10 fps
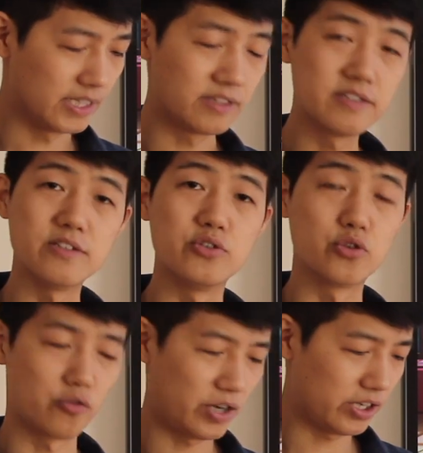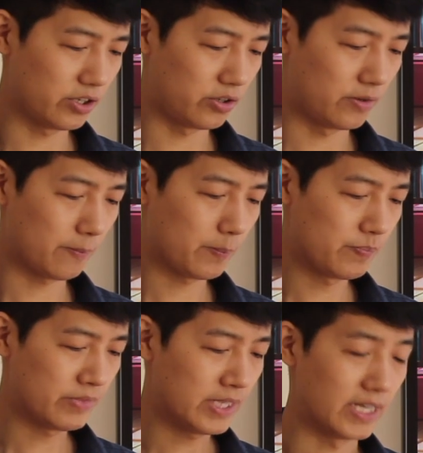this is your regular
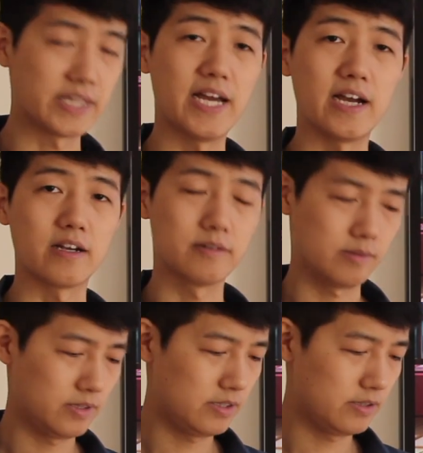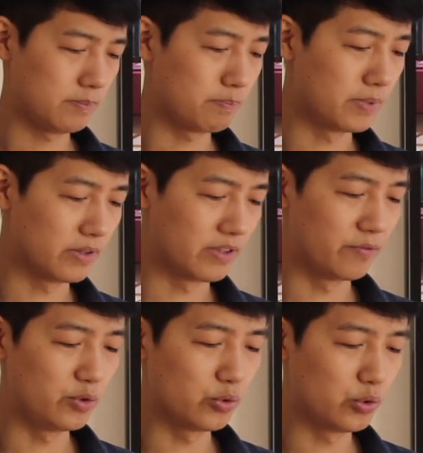attack. But
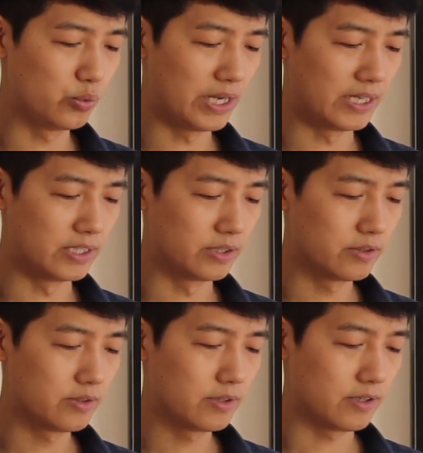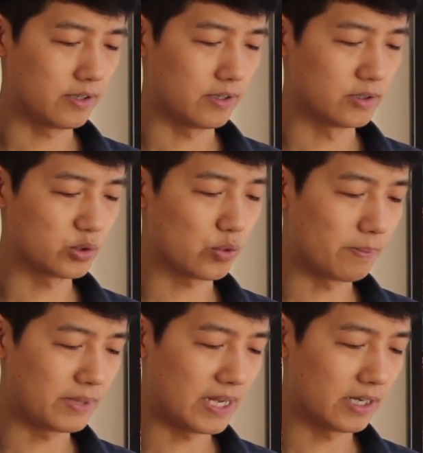if you do a
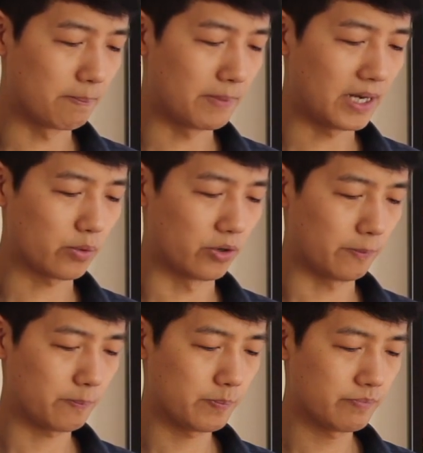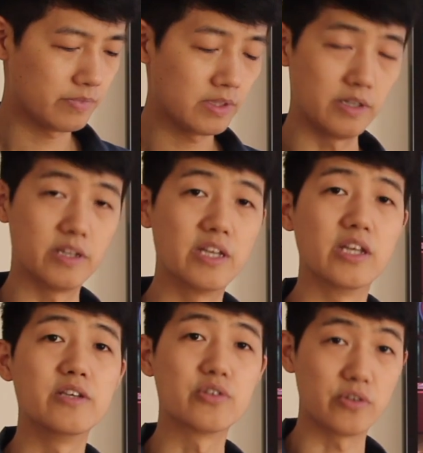swipe down and backward,
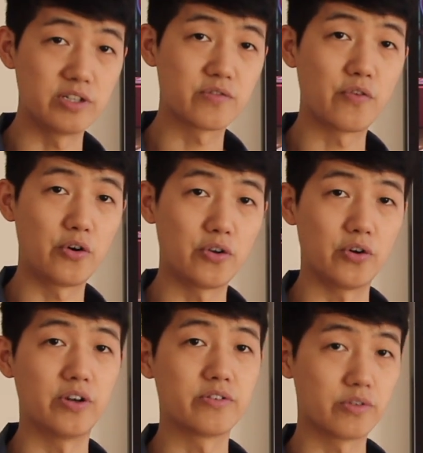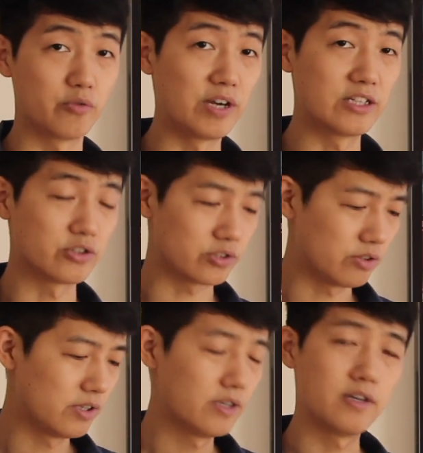is further. The range is
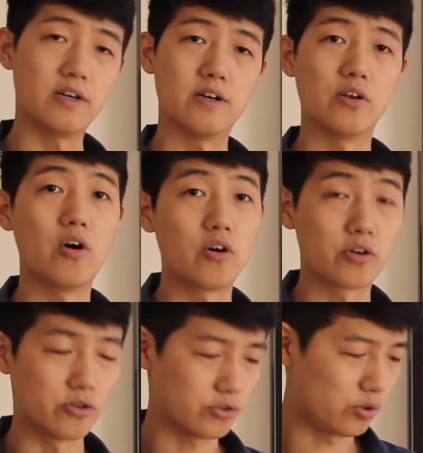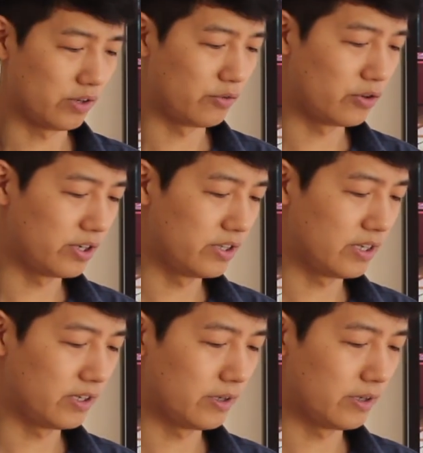longer. So if you're in